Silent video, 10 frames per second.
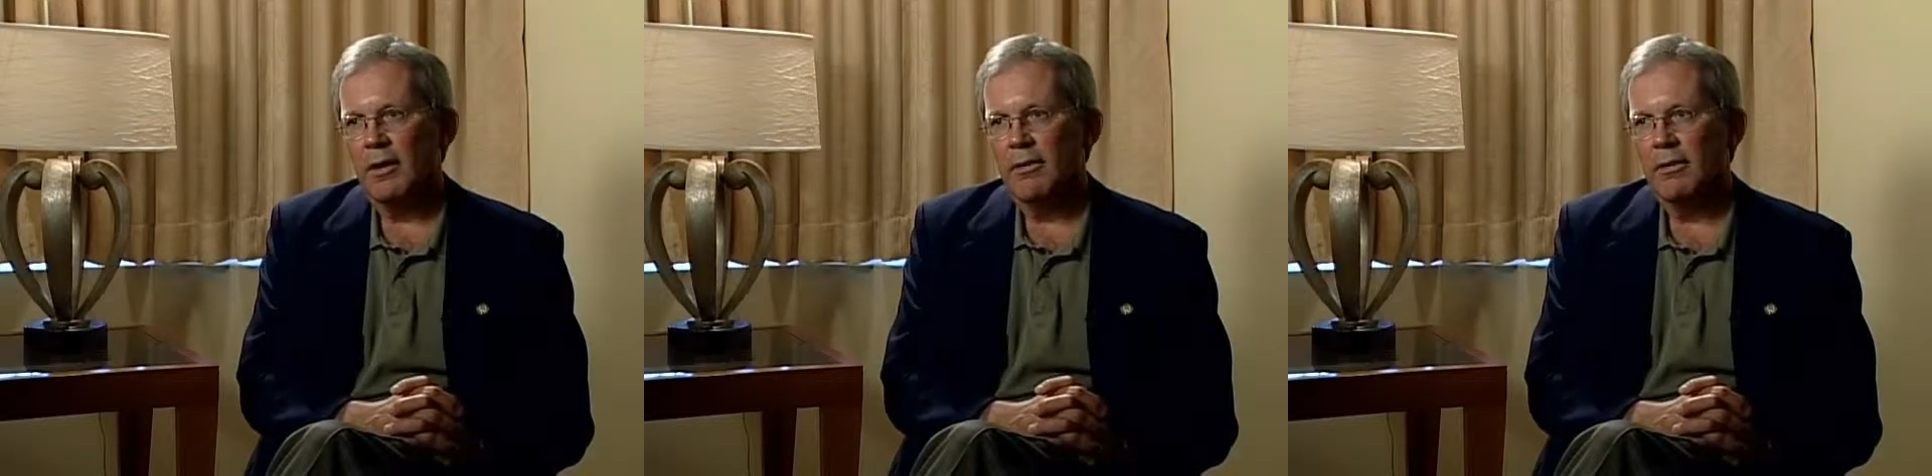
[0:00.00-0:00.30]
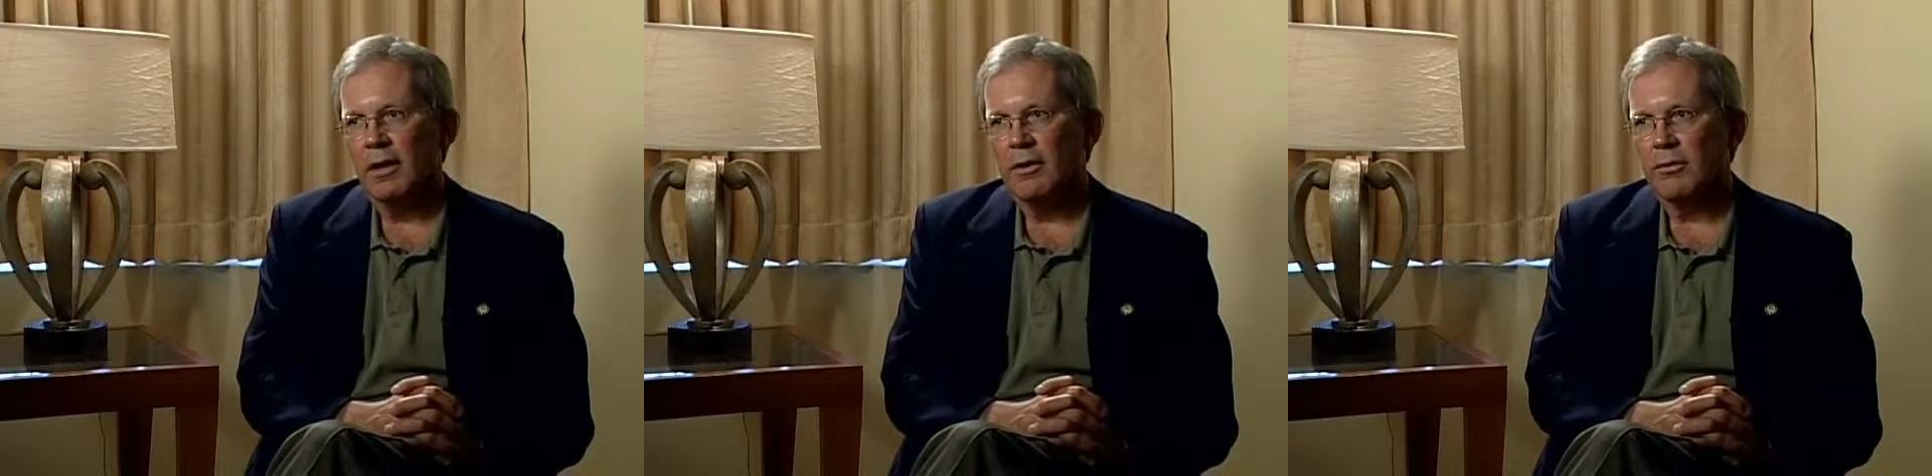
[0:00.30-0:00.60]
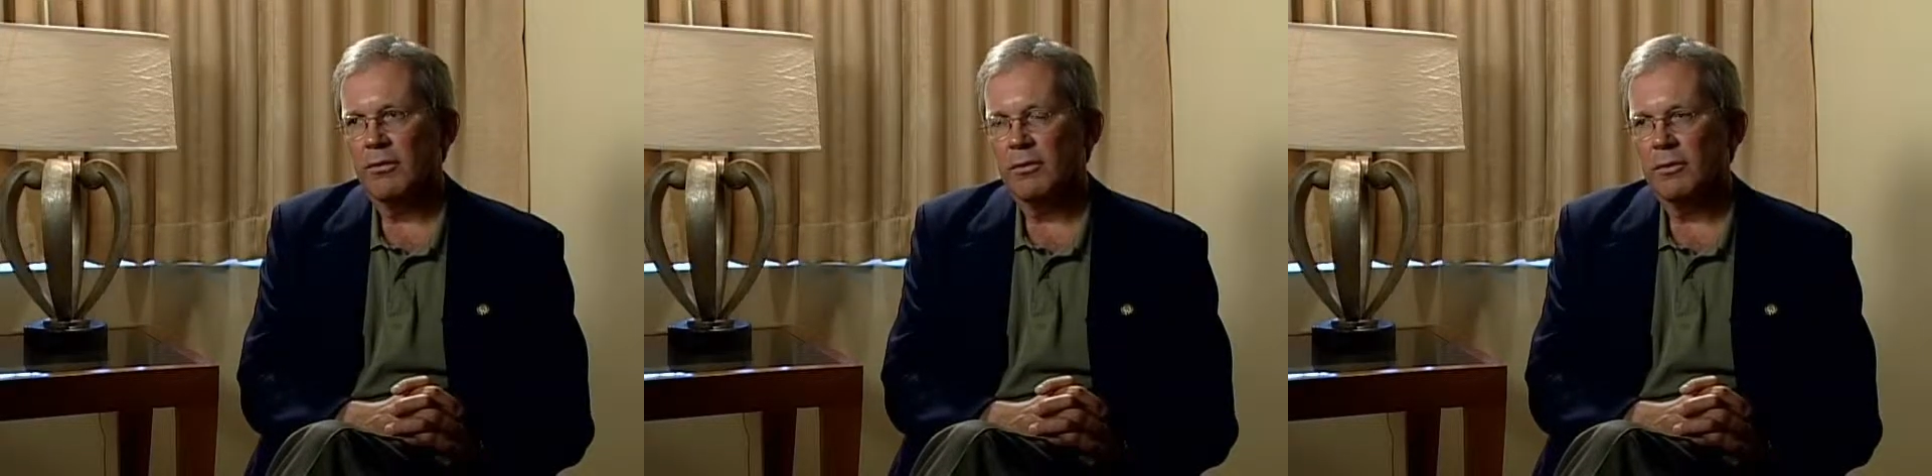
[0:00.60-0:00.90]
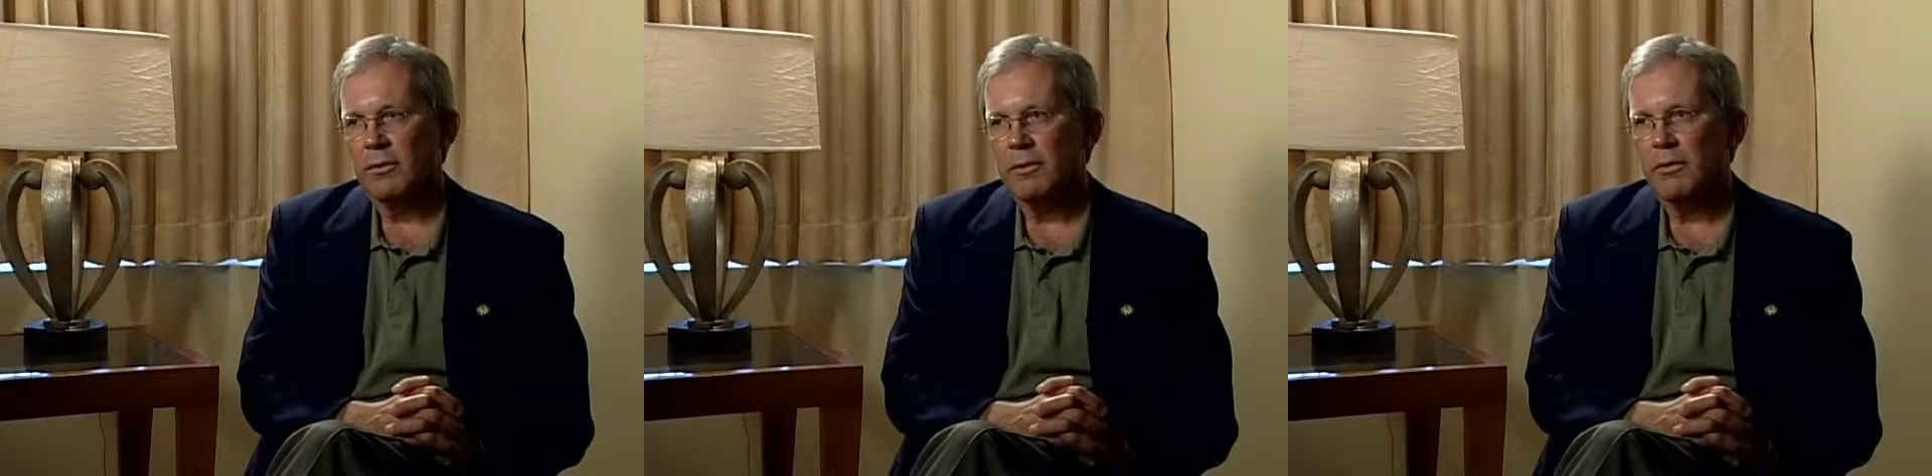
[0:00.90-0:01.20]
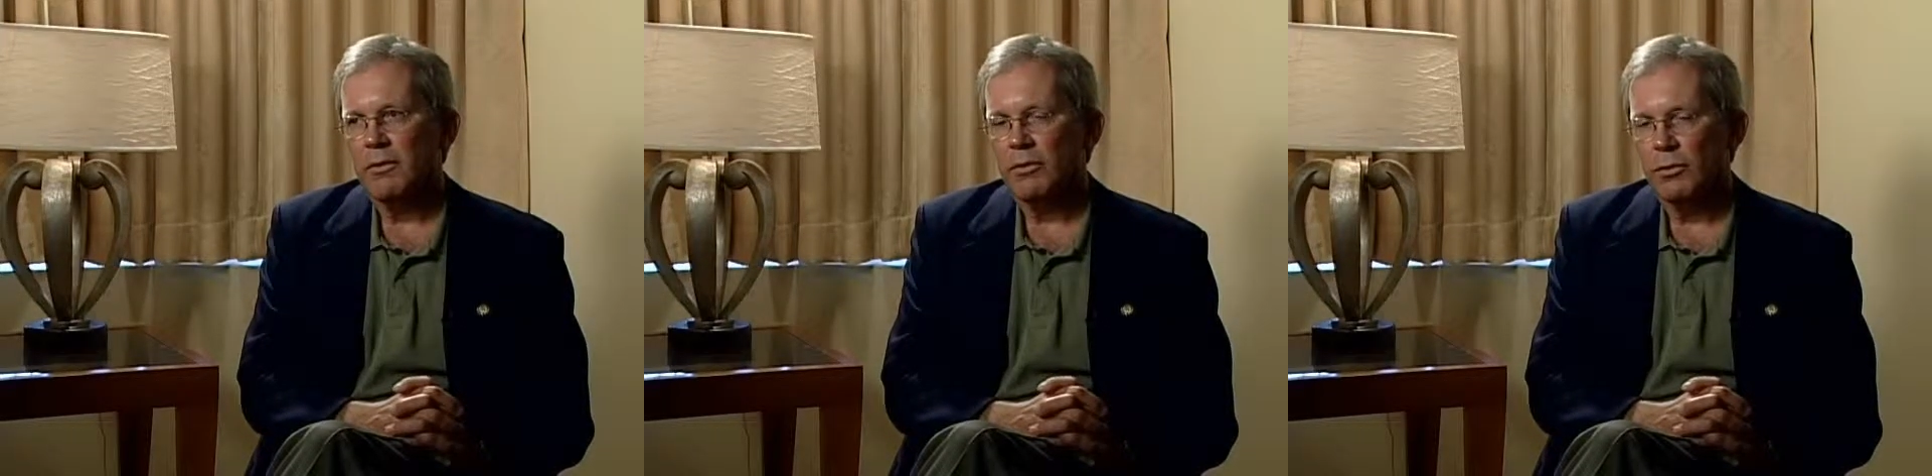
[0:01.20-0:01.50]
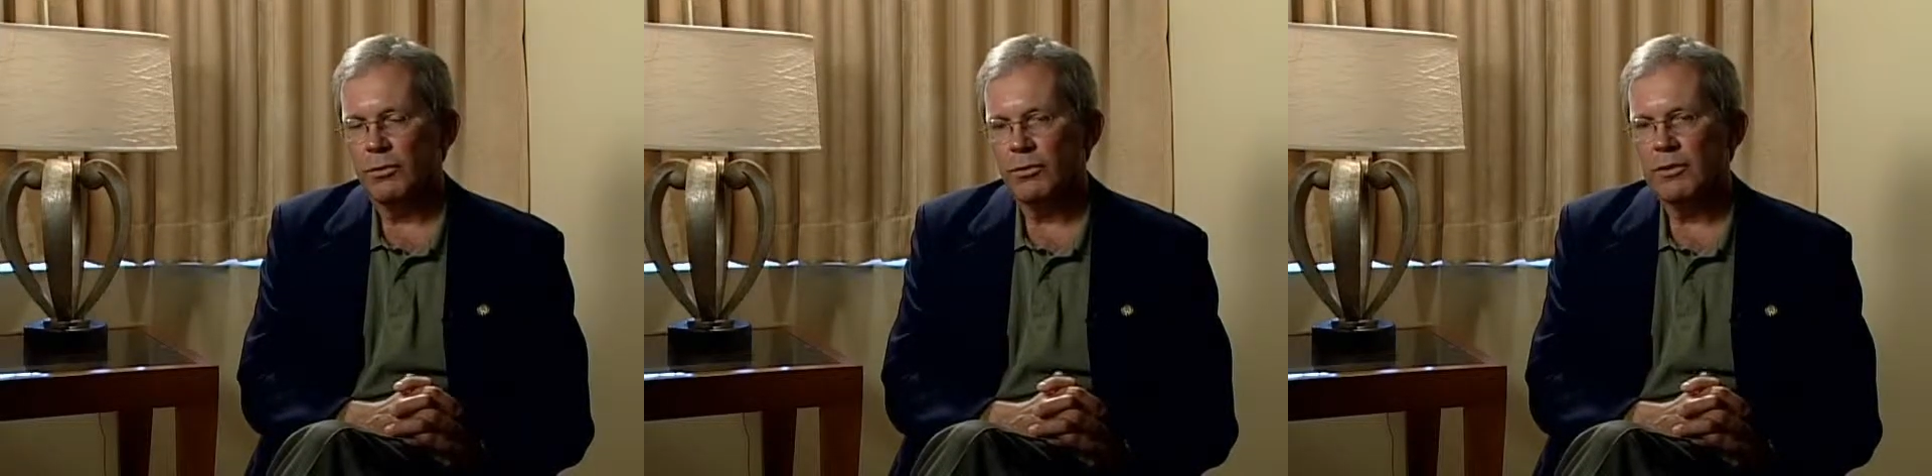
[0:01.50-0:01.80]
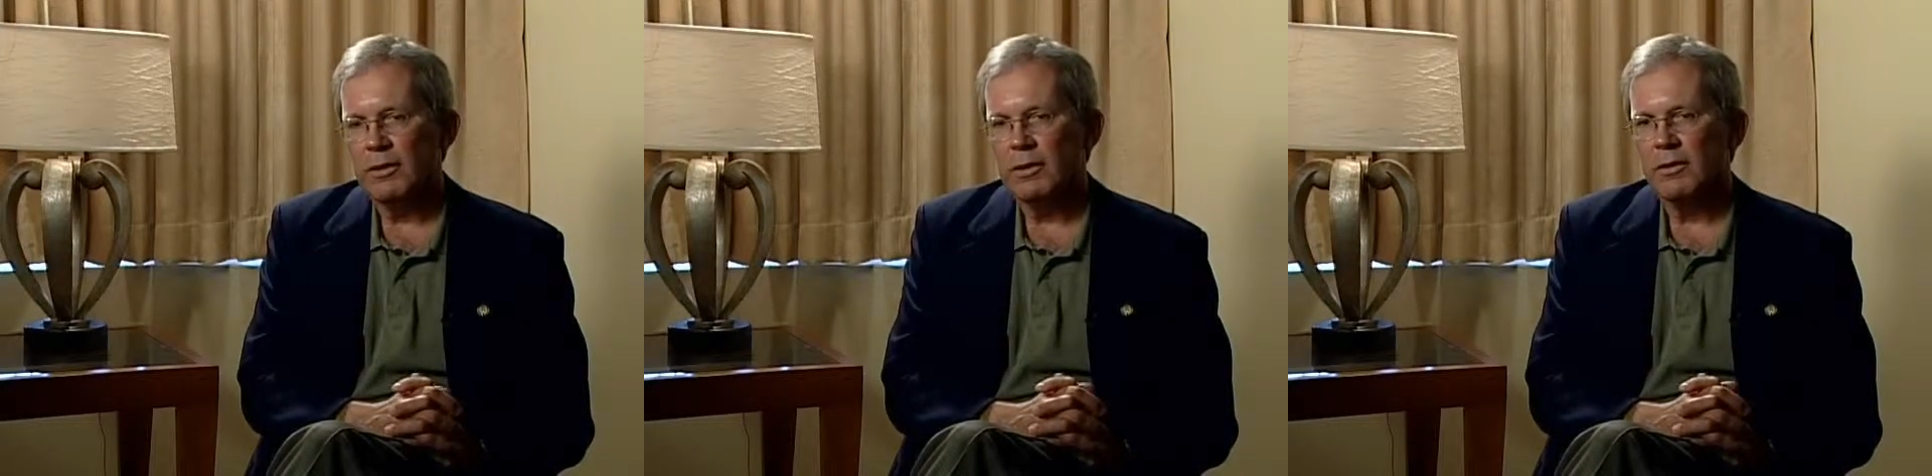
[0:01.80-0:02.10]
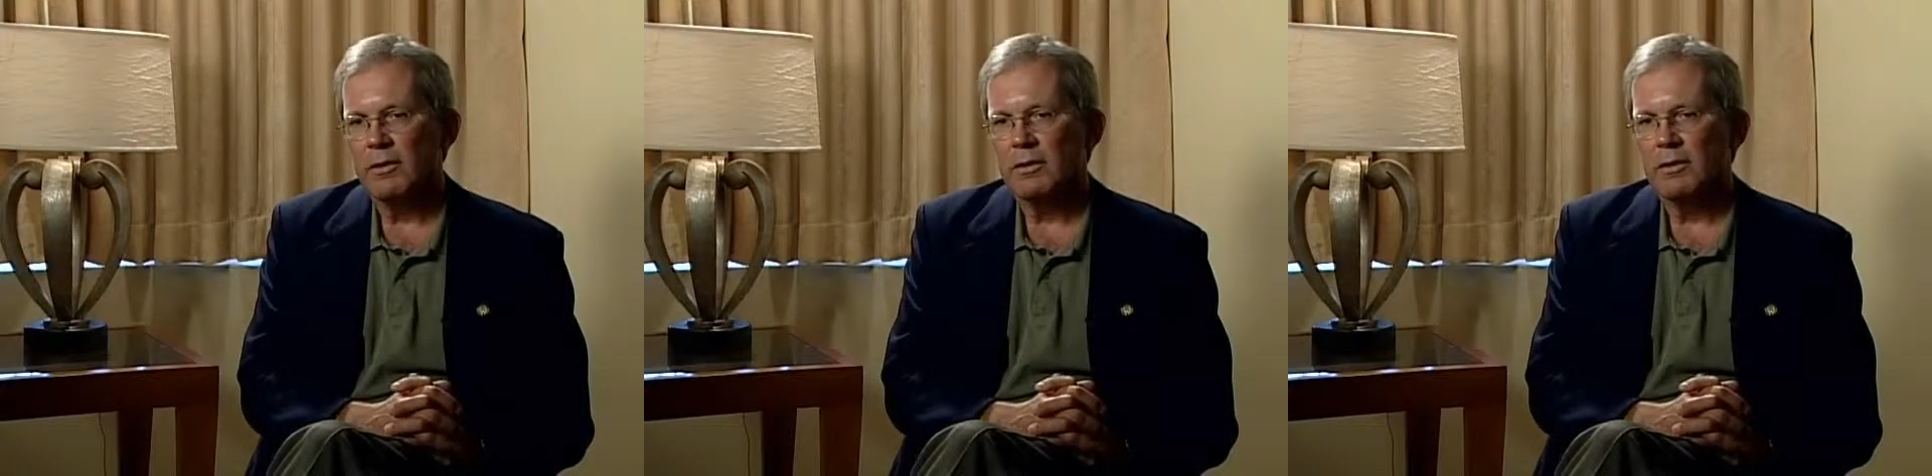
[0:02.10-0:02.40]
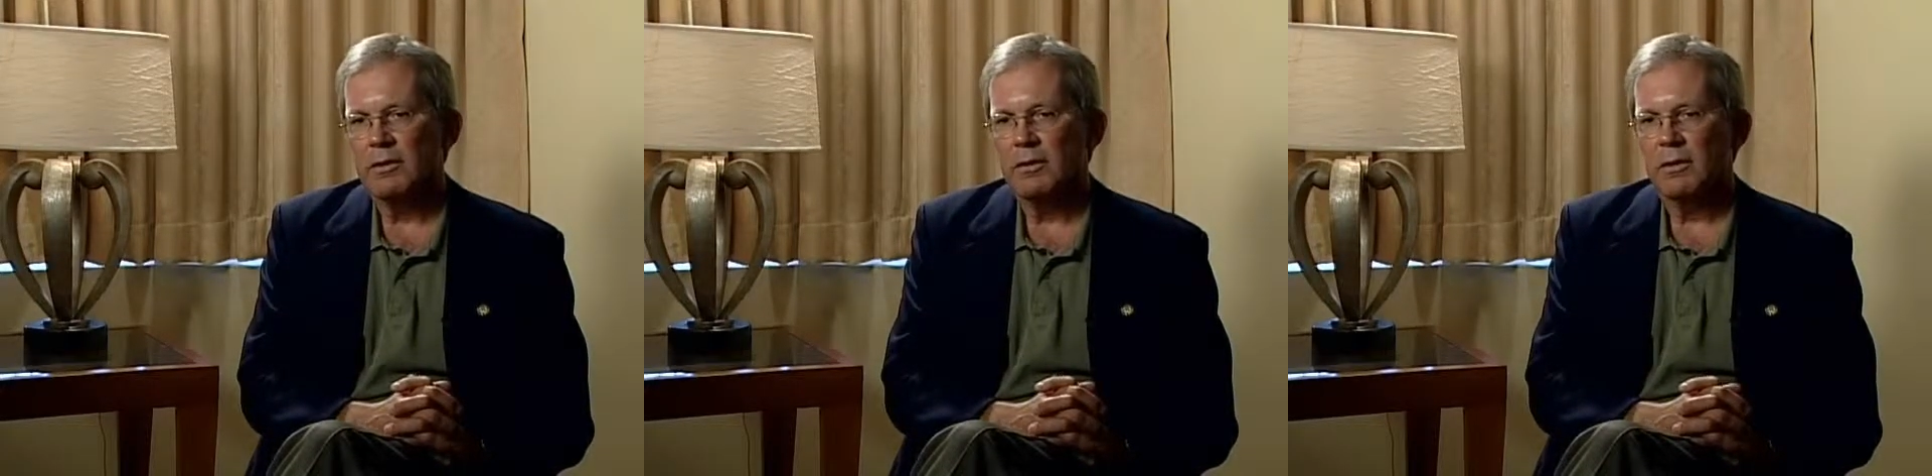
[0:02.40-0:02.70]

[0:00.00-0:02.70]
that is used in the